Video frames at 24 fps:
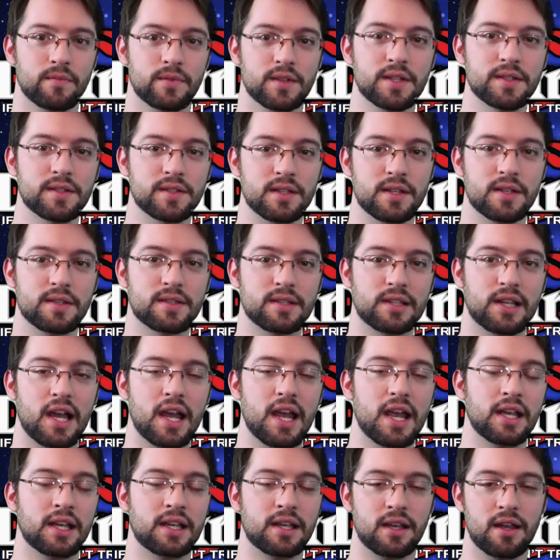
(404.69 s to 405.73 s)
This is
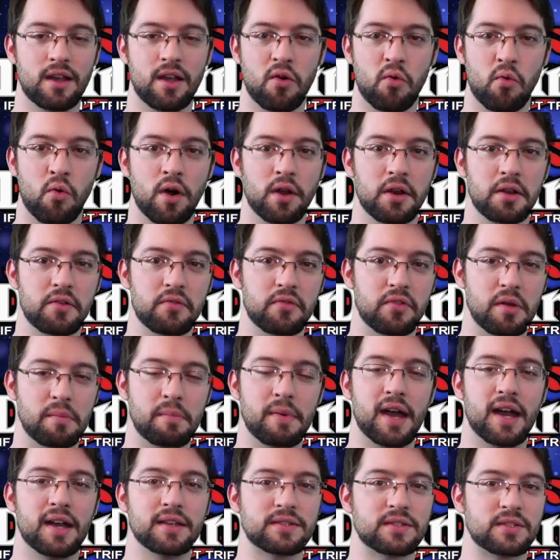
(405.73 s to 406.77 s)
like one of the
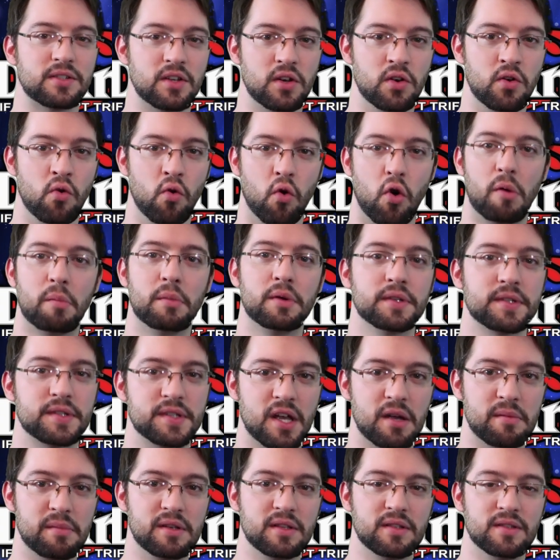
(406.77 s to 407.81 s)
best normal
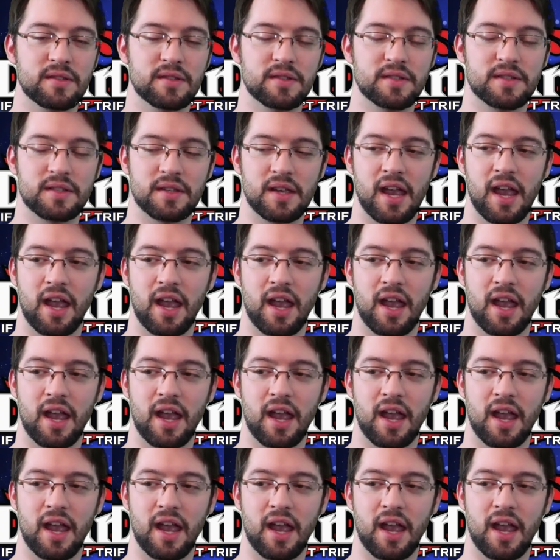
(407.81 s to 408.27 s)
summons